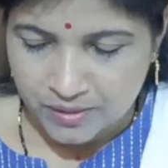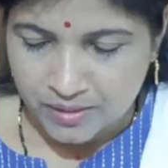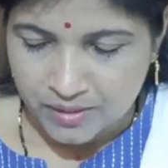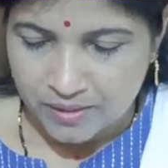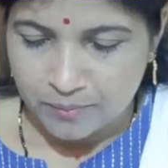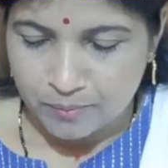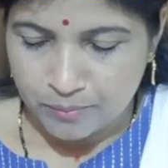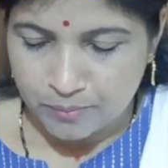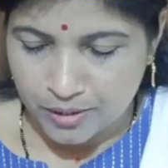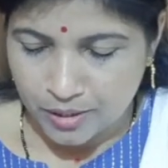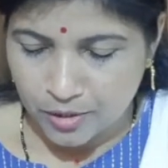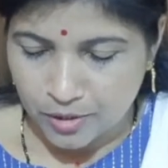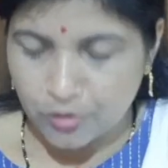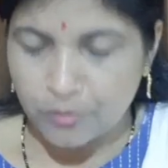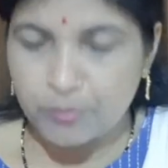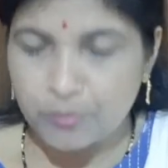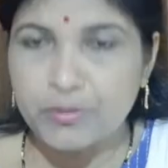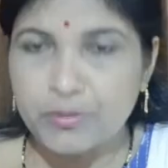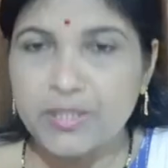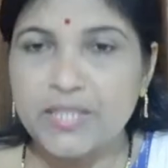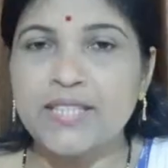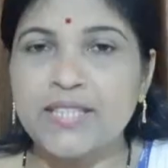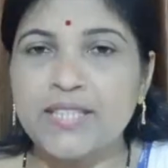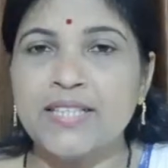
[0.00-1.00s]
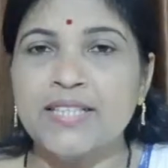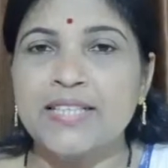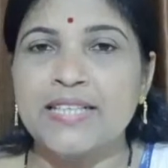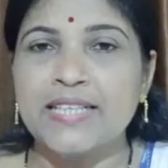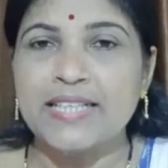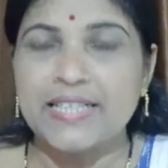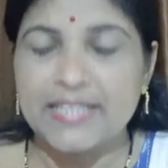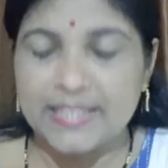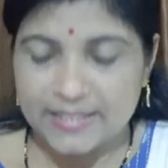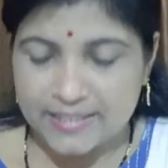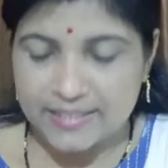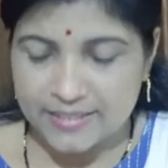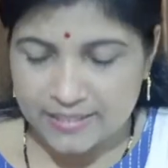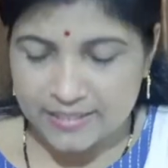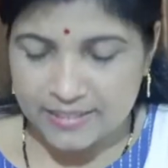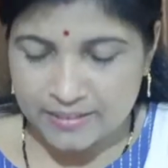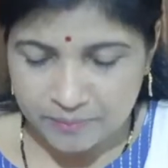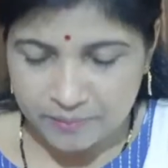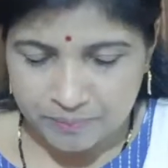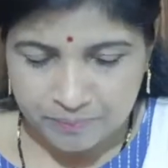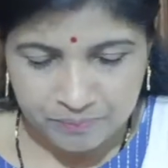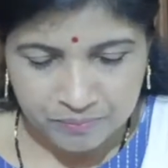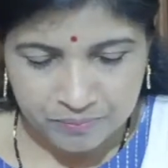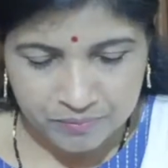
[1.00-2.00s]
Below me in the
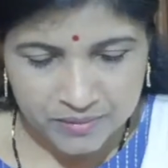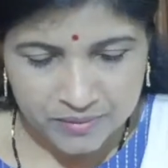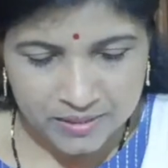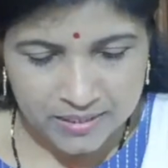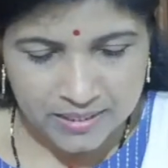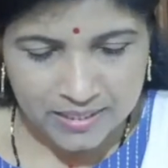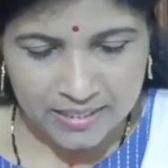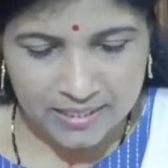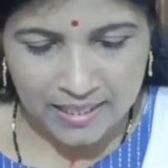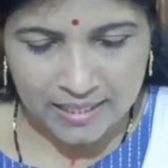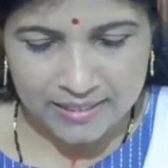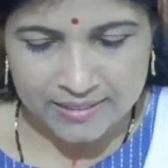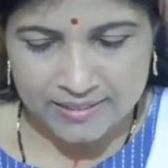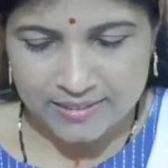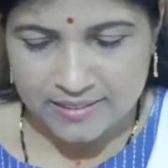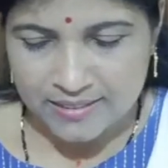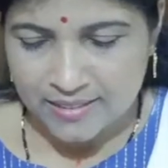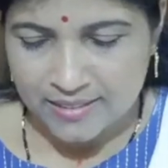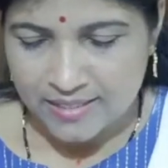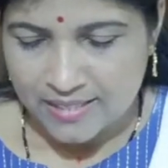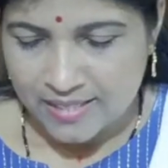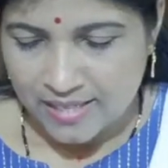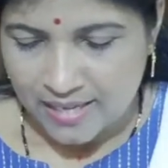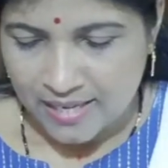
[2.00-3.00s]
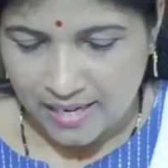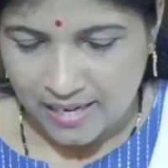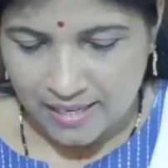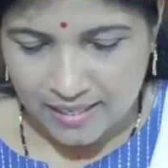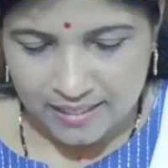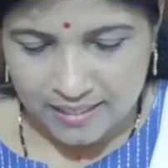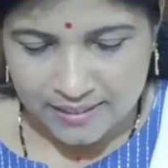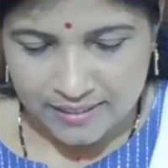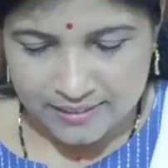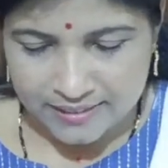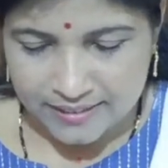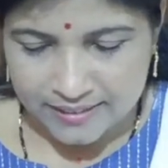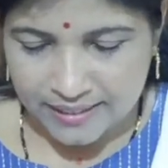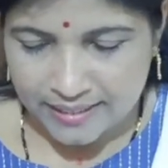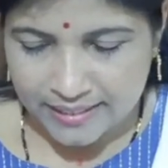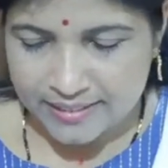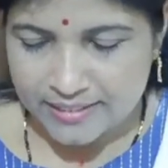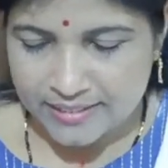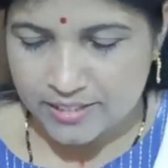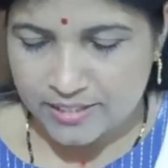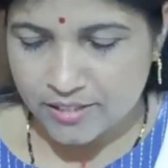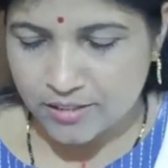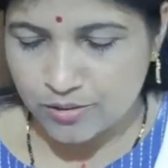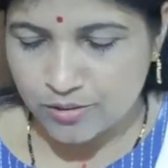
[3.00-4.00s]
class. And
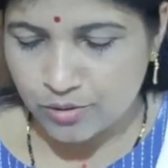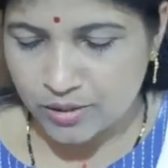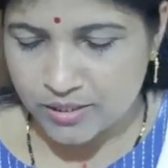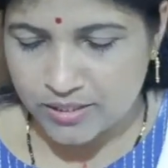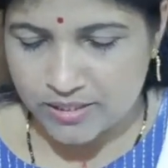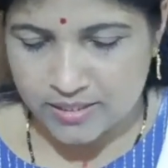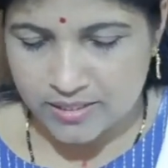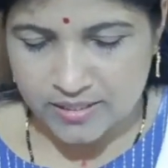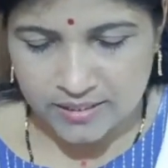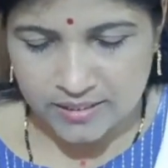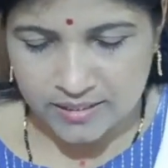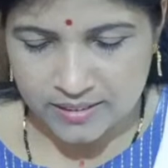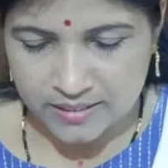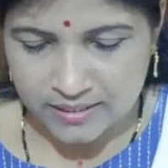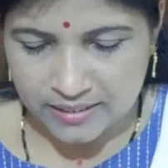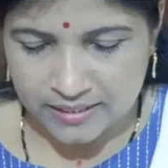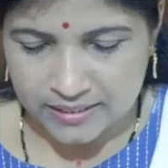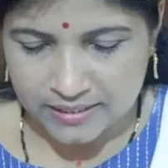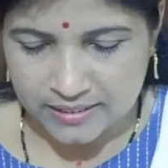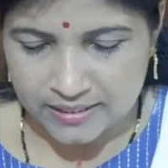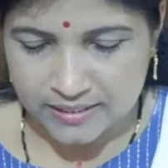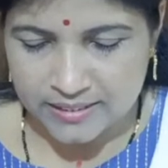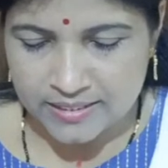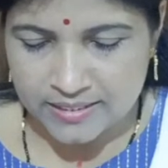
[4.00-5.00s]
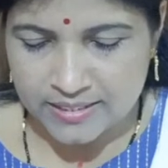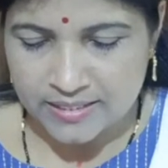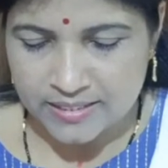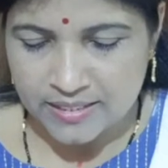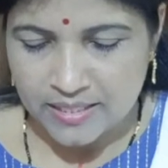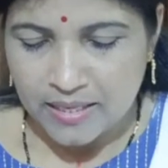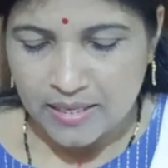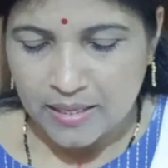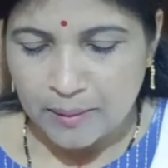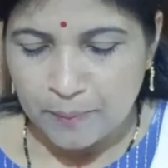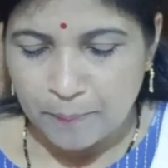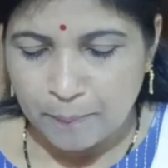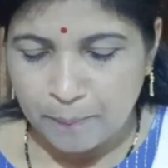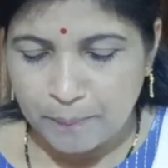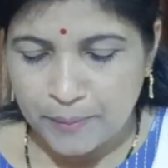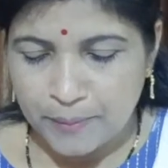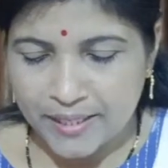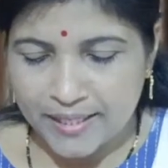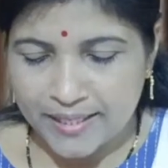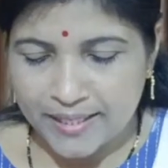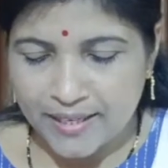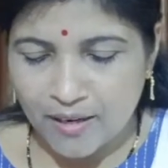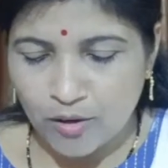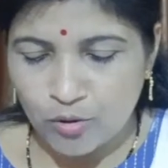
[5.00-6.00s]
next question is,
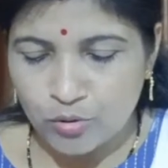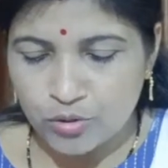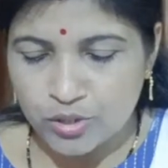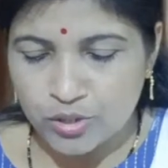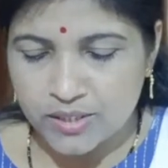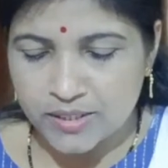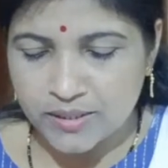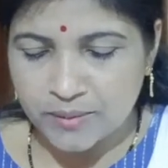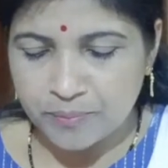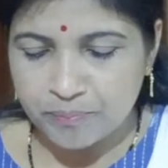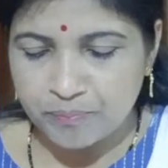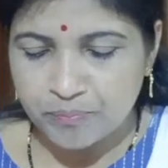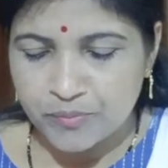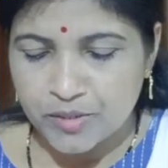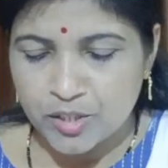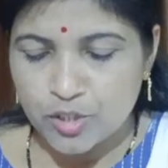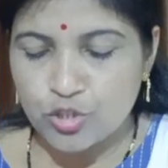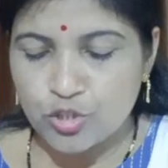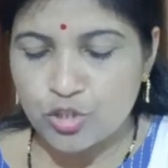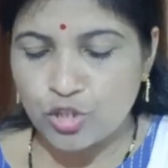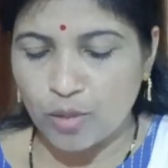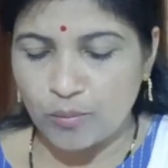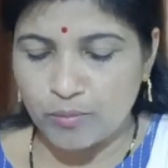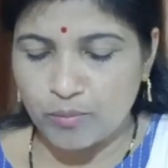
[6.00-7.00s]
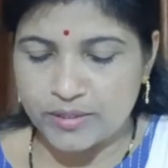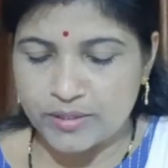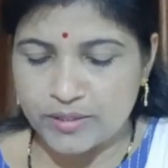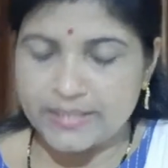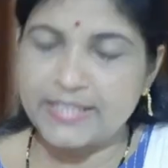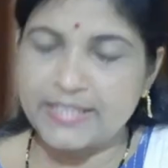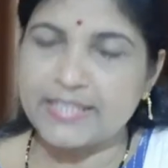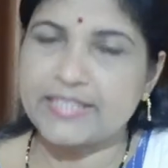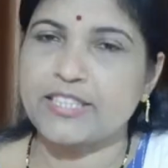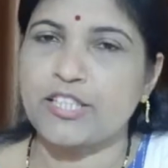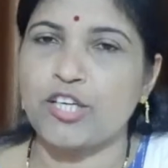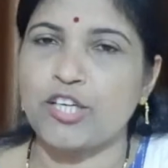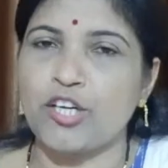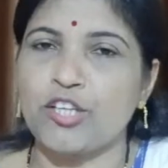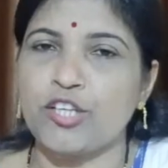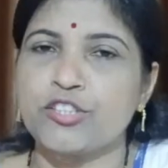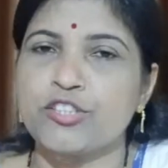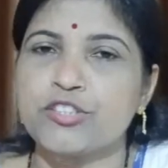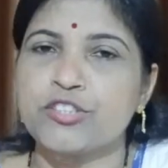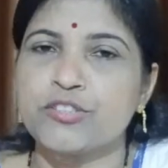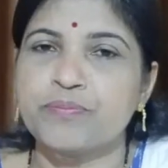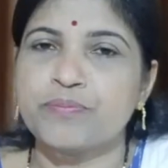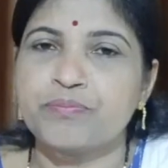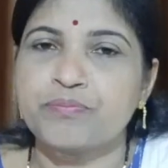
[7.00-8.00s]
pick out the subordinate clause.
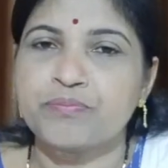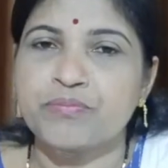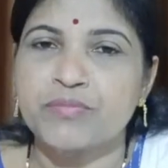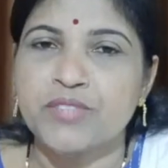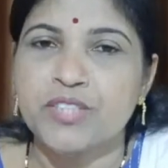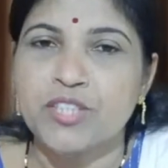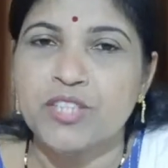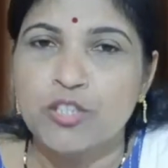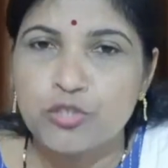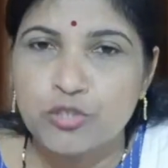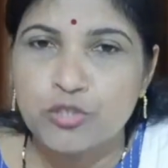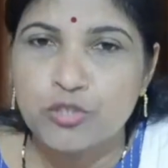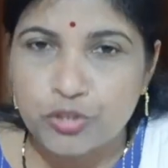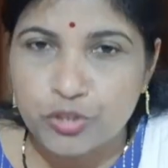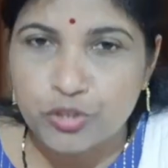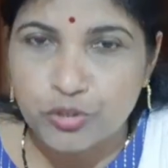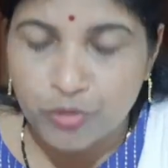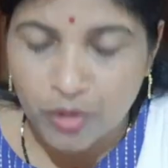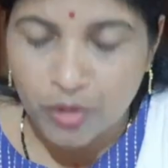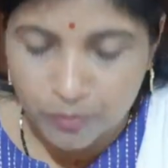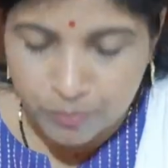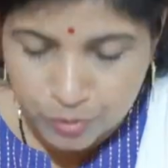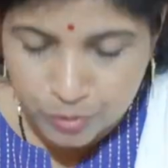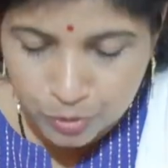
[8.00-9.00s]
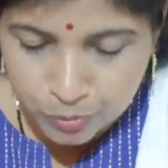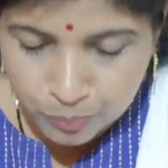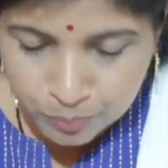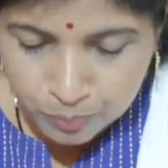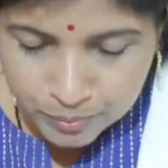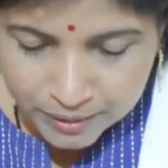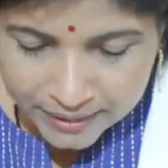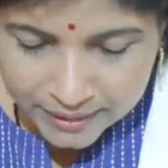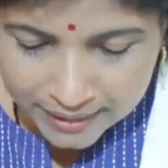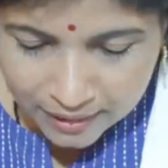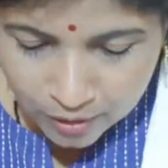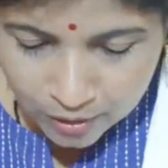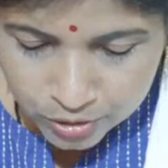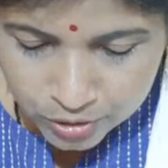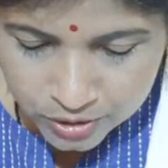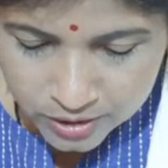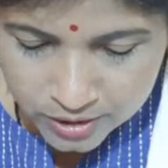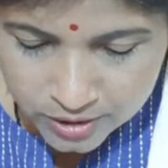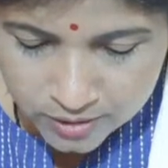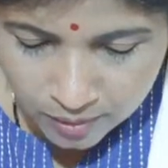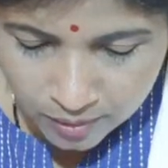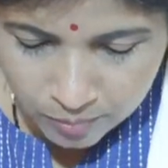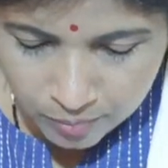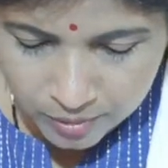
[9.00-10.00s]
So you have to pick out the
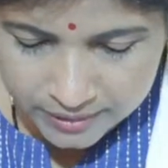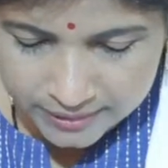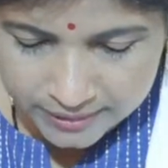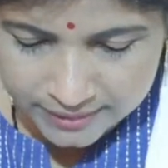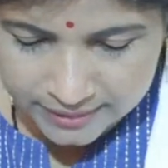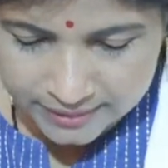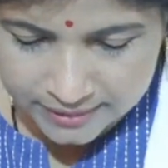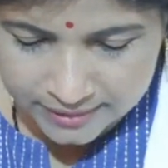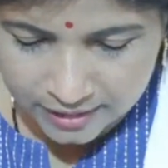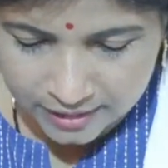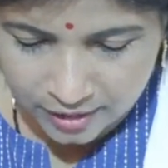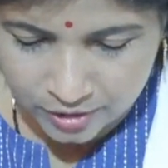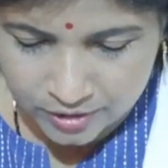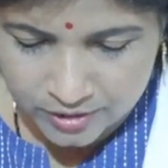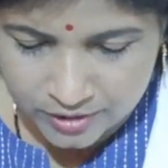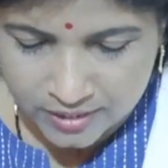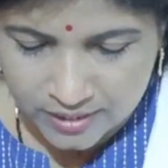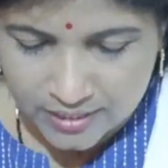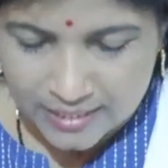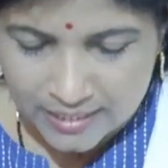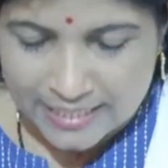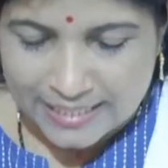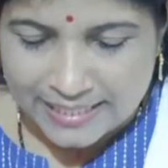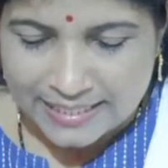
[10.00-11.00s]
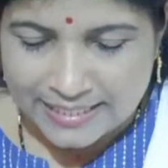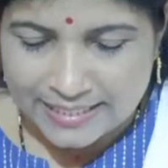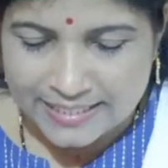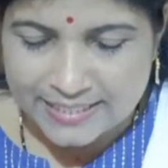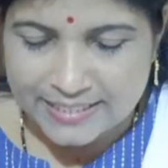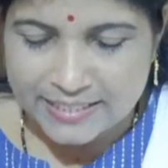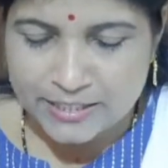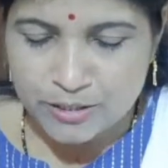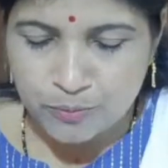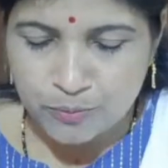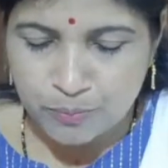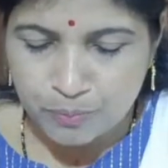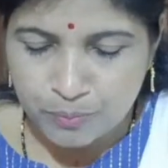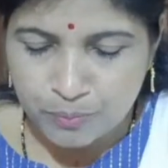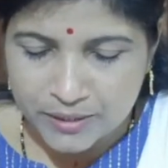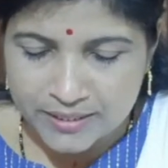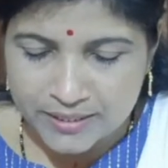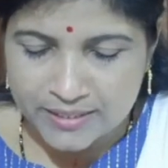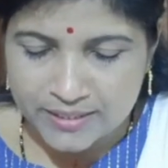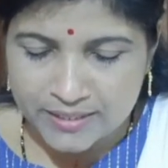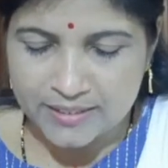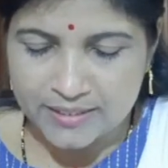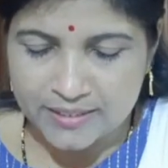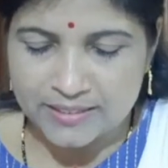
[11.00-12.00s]
subordinate clause. It is
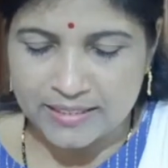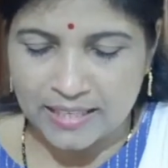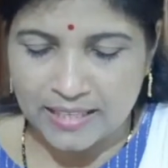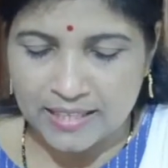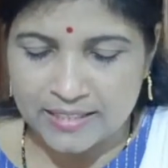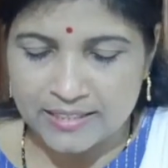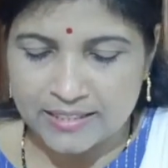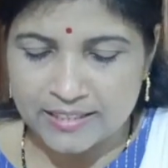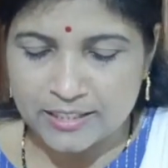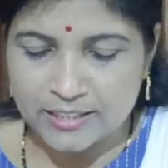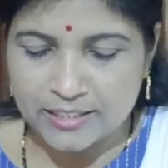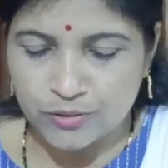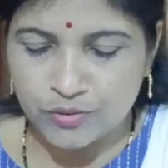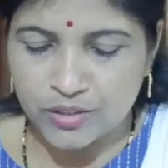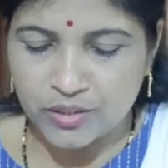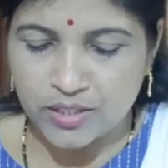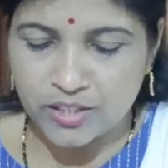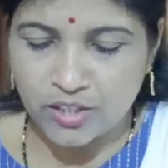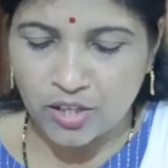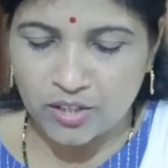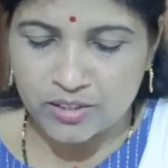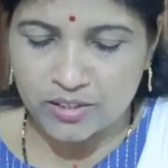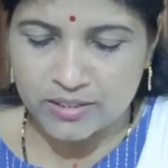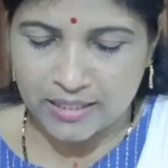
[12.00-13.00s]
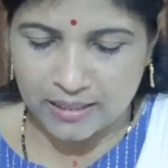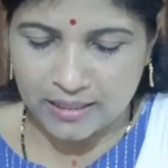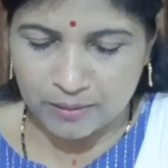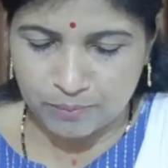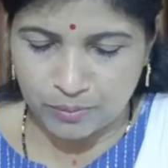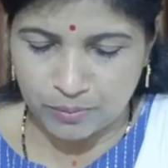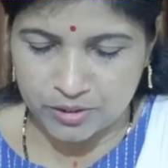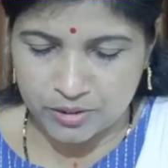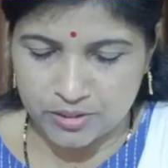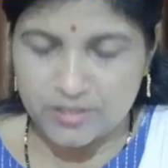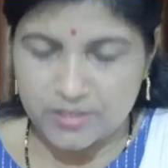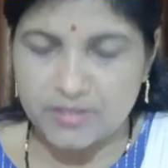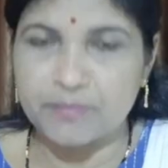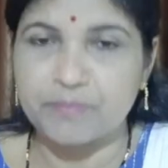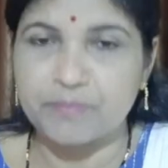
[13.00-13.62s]
feared that he will not help us.